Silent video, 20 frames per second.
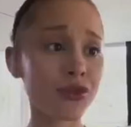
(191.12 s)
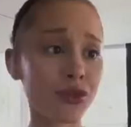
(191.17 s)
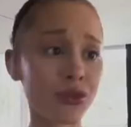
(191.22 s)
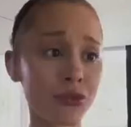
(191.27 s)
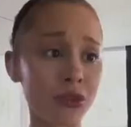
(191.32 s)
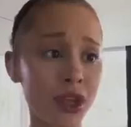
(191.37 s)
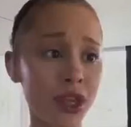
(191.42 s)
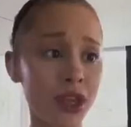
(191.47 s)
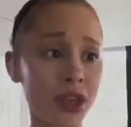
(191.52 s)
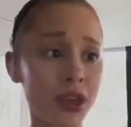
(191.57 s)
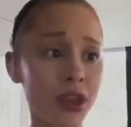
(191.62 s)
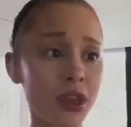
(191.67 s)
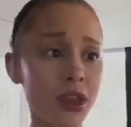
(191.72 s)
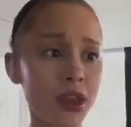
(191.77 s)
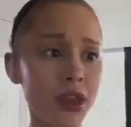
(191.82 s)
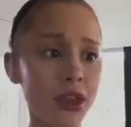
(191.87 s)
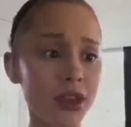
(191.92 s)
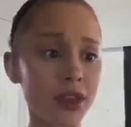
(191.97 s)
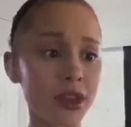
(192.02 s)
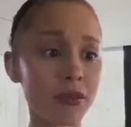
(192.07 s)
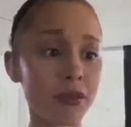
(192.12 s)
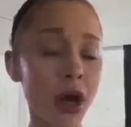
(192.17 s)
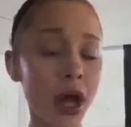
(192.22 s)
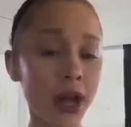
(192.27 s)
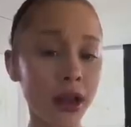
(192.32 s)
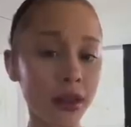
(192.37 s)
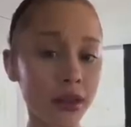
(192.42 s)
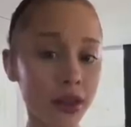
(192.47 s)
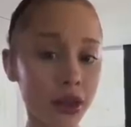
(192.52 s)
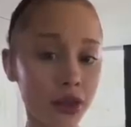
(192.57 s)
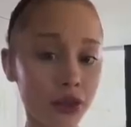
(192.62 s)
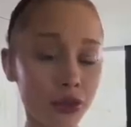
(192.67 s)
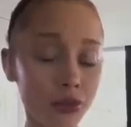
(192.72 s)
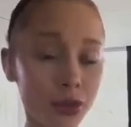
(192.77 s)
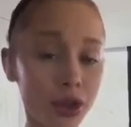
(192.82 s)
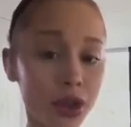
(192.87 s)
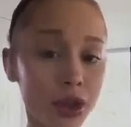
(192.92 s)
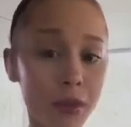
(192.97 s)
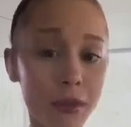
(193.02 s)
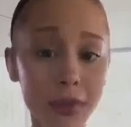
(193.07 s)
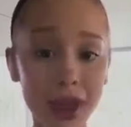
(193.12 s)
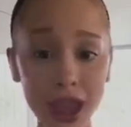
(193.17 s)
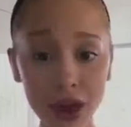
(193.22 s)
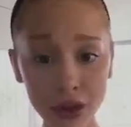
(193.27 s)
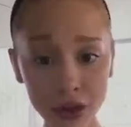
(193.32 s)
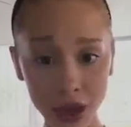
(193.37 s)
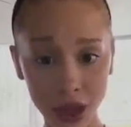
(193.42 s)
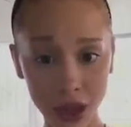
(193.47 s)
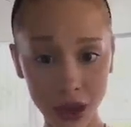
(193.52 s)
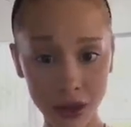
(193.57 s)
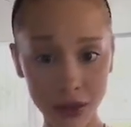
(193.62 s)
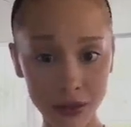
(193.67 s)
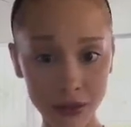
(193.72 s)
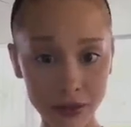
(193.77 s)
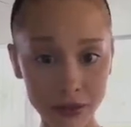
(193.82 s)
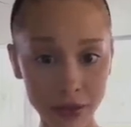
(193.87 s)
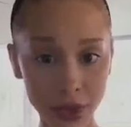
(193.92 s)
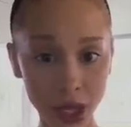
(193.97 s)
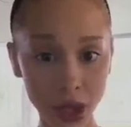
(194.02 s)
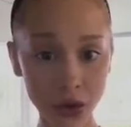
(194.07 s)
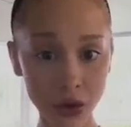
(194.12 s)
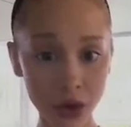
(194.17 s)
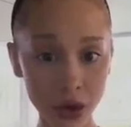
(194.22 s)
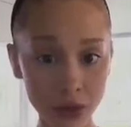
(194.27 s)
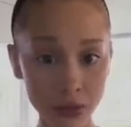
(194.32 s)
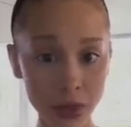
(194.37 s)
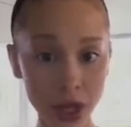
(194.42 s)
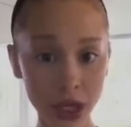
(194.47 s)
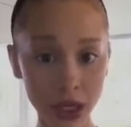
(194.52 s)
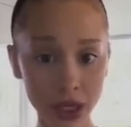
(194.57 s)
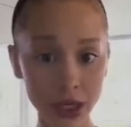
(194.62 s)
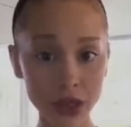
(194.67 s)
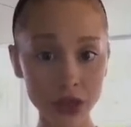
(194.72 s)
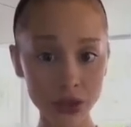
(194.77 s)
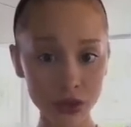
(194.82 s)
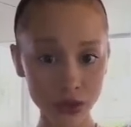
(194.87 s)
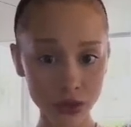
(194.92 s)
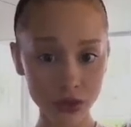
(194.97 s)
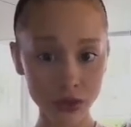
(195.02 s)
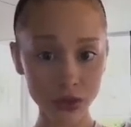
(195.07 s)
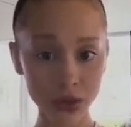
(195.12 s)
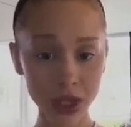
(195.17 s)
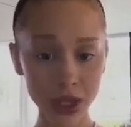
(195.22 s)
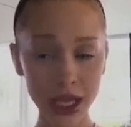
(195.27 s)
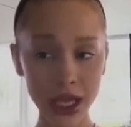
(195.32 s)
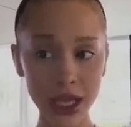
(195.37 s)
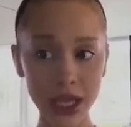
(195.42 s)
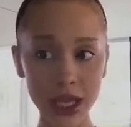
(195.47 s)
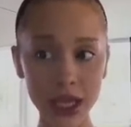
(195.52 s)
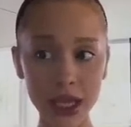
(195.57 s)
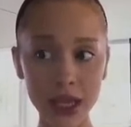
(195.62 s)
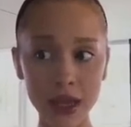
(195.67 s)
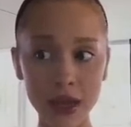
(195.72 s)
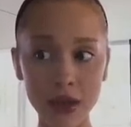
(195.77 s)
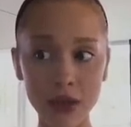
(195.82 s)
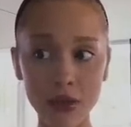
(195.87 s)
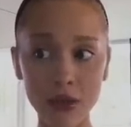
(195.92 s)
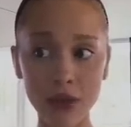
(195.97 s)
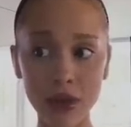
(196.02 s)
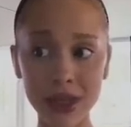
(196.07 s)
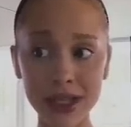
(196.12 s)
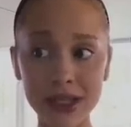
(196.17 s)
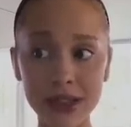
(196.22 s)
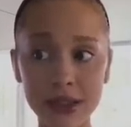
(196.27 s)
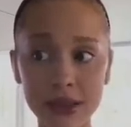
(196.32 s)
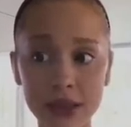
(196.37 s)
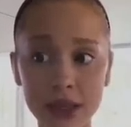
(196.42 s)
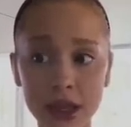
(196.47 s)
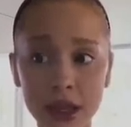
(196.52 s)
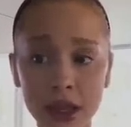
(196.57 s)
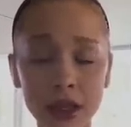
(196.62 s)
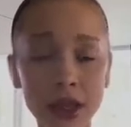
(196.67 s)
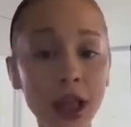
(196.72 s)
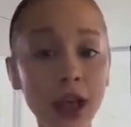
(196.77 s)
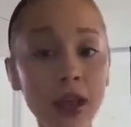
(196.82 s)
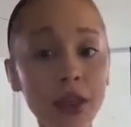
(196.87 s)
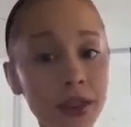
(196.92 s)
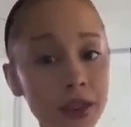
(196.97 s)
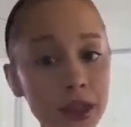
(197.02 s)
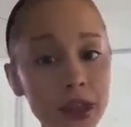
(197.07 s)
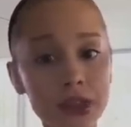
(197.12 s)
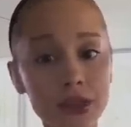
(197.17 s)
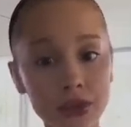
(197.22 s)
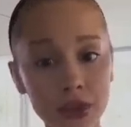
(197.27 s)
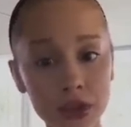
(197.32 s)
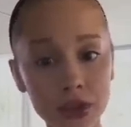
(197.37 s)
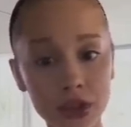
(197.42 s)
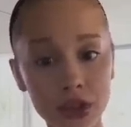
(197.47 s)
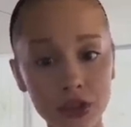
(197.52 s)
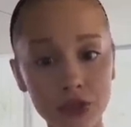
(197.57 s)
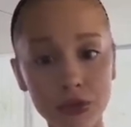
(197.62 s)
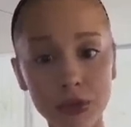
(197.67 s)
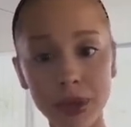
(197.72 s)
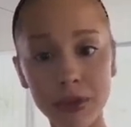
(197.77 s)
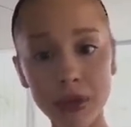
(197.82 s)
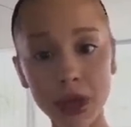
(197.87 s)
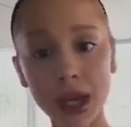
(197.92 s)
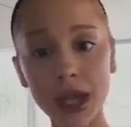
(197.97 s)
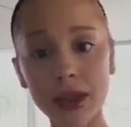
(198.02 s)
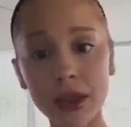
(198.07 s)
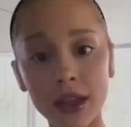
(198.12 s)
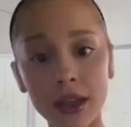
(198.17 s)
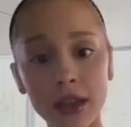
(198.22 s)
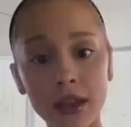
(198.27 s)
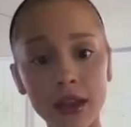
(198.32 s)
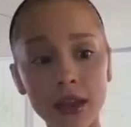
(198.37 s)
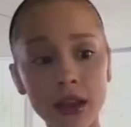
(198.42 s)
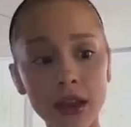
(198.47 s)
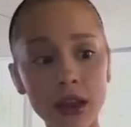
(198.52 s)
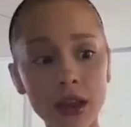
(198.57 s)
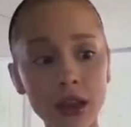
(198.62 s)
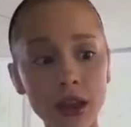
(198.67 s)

For me, the body that you've been comparing my current body to was the unhealthiest version of my body.